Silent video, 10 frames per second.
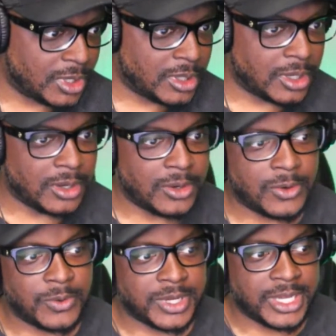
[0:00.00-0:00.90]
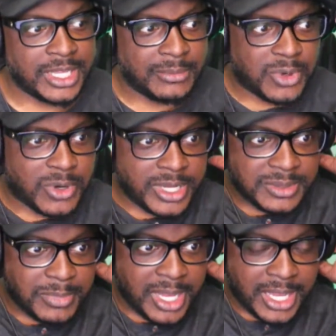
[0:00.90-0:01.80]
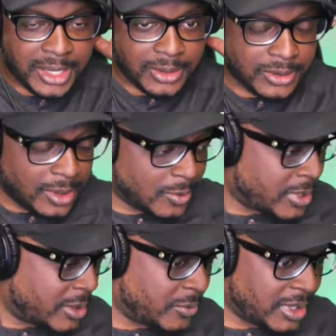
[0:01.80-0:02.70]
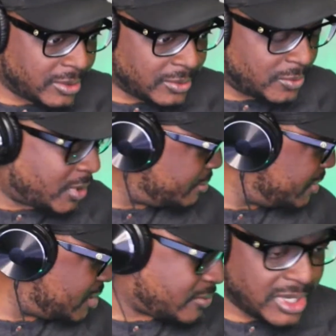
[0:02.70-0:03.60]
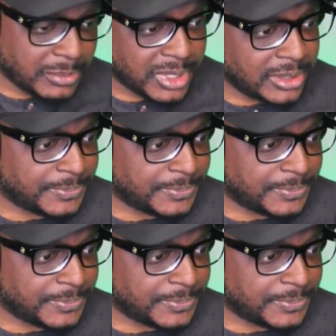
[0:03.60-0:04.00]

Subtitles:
Oh, okay. Your boy is back. Oh, wait a minute.